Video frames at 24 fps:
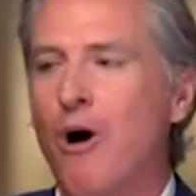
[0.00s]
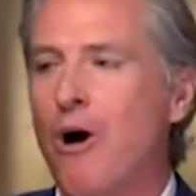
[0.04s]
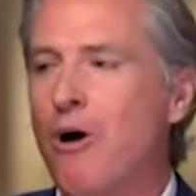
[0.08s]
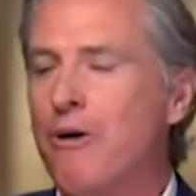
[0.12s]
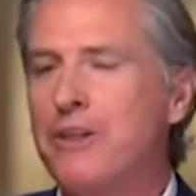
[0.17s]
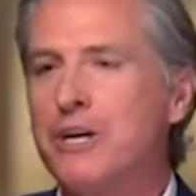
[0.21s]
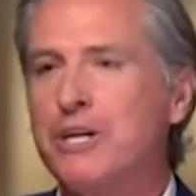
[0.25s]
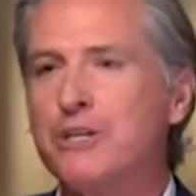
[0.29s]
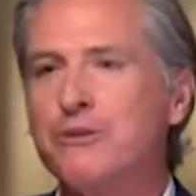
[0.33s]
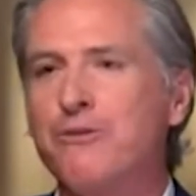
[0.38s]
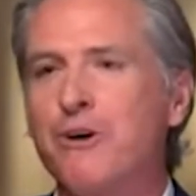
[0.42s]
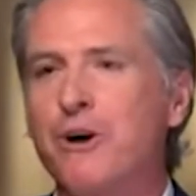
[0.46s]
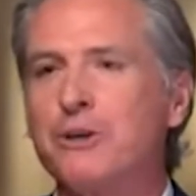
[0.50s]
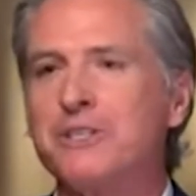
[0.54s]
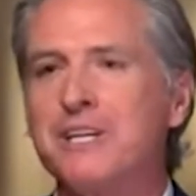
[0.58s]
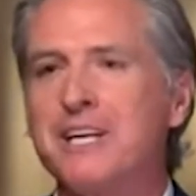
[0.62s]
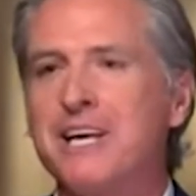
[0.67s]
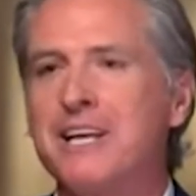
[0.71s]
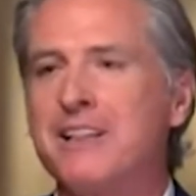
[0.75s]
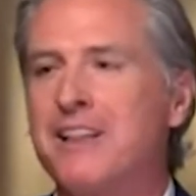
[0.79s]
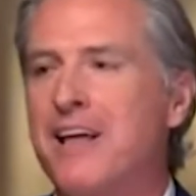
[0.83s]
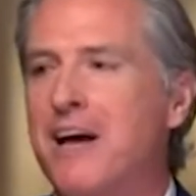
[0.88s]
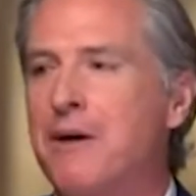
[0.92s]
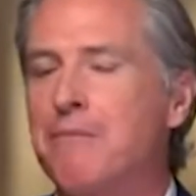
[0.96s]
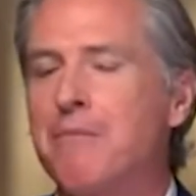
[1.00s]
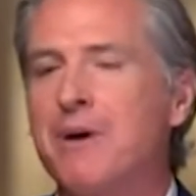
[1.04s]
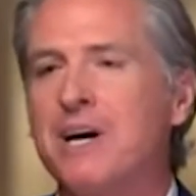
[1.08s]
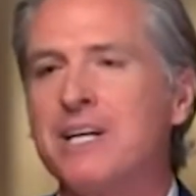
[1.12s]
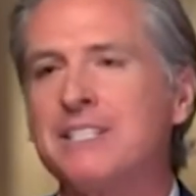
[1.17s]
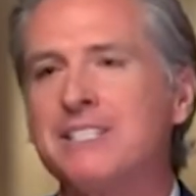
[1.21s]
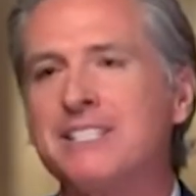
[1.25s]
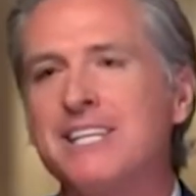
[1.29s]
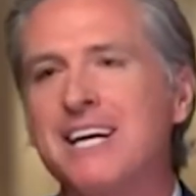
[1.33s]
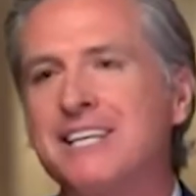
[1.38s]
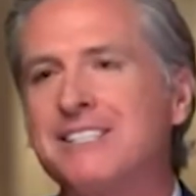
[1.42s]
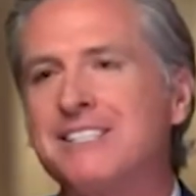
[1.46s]
All these folks, Elon
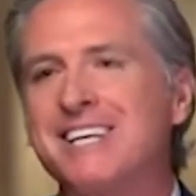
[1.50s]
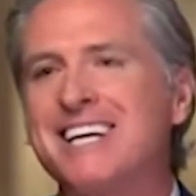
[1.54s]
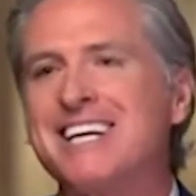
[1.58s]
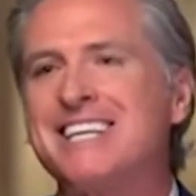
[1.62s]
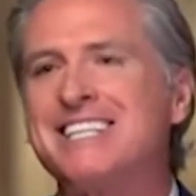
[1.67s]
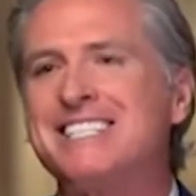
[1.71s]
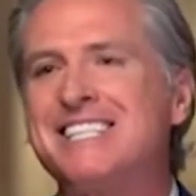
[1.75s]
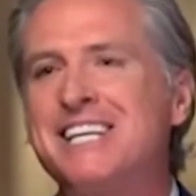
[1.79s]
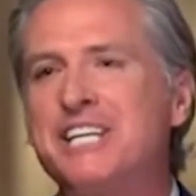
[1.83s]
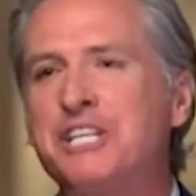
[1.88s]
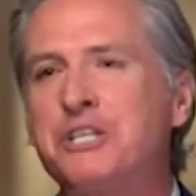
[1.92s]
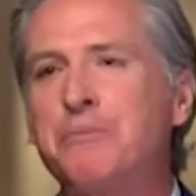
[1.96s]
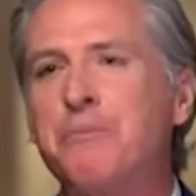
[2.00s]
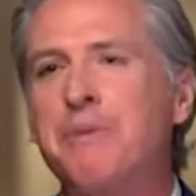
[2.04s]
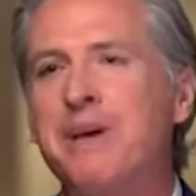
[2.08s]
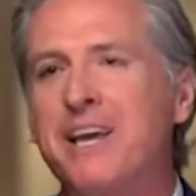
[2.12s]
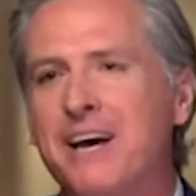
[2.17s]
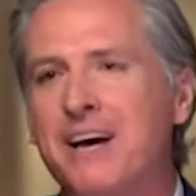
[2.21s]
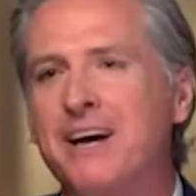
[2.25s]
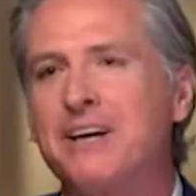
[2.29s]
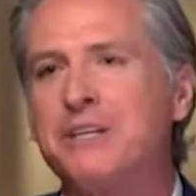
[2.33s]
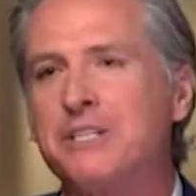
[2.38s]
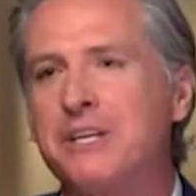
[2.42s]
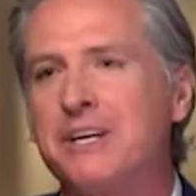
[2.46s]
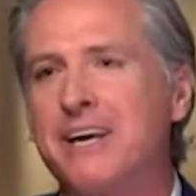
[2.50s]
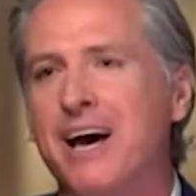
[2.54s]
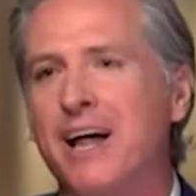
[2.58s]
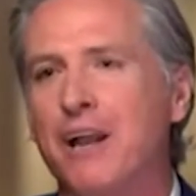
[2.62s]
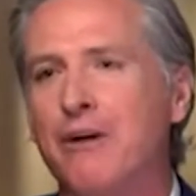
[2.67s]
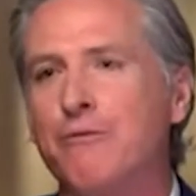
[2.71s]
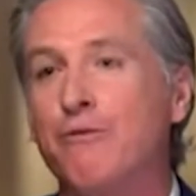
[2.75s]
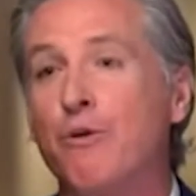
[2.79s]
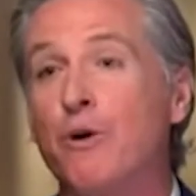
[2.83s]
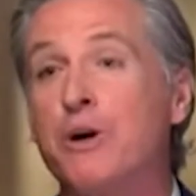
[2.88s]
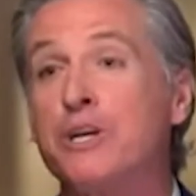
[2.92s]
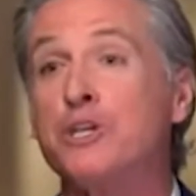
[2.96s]
Musk, Tesla, exists because of
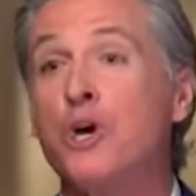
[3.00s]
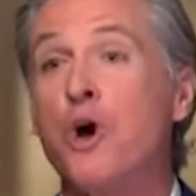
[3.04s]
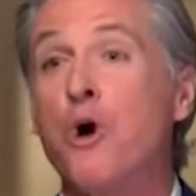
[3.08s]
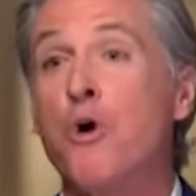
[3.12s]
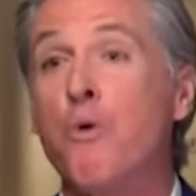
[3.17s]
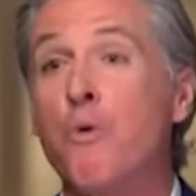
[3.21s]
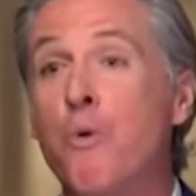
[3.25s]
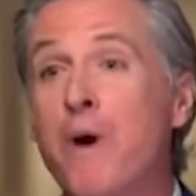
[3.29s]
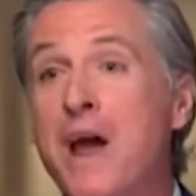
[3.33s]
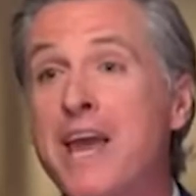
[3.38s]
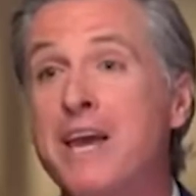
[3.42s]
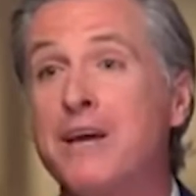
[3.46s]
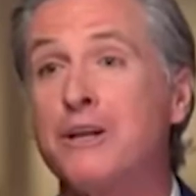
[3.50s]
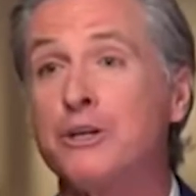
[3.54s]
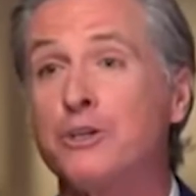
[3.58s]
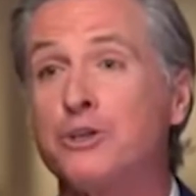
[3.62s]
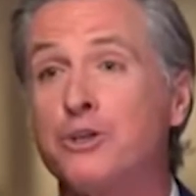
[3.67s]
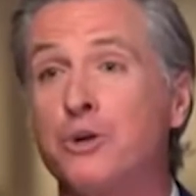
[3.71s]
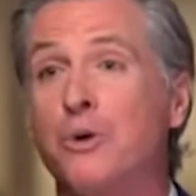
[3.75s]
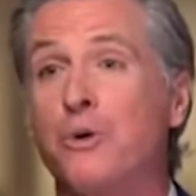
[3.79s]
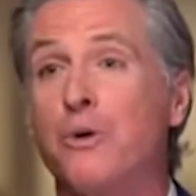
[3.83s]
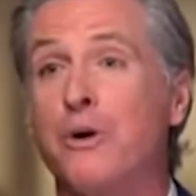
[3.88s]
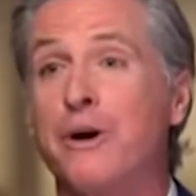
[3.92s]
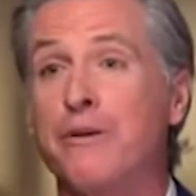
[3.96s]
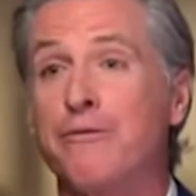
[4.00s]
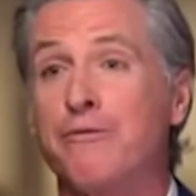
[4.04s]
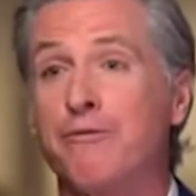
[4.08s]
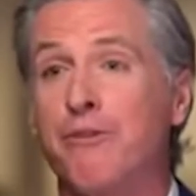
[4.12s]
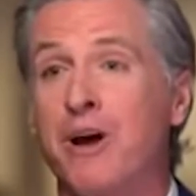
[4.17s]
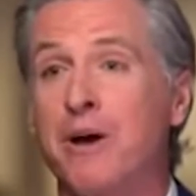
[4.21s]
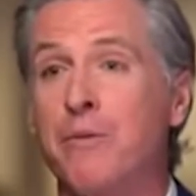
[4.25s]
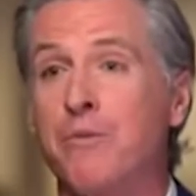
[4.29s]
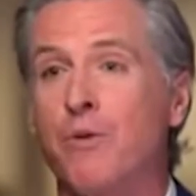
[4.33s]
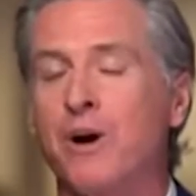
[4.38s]
California's regulatory framework.